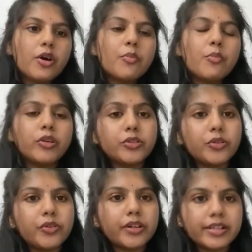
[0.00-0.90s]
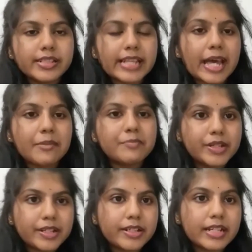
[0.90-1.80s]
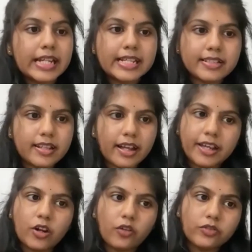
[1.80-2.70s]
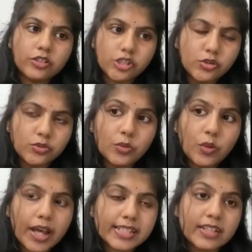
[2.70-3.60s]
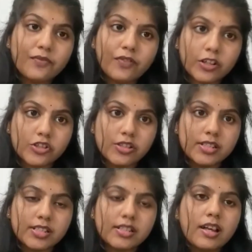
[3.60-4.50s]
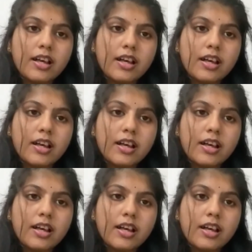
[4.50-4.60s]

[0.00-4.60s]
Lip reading: Motor is embedded inside of the shoe, as it functions